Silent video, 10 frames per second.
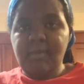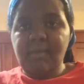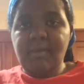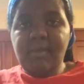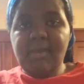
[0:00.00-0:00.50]

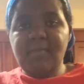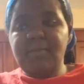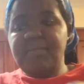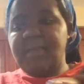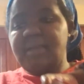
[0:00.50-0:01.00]
And when
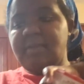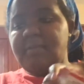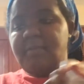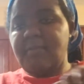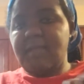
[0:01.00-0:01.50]
you're making your
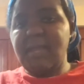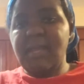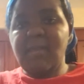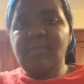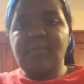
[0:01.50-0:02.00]

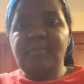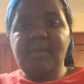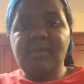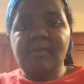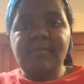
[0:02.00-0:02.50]
meringue, it will
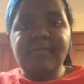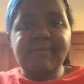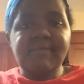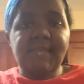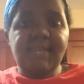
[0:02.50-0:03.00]
be a little bit
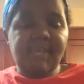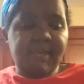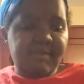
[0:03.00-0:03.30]
sticky.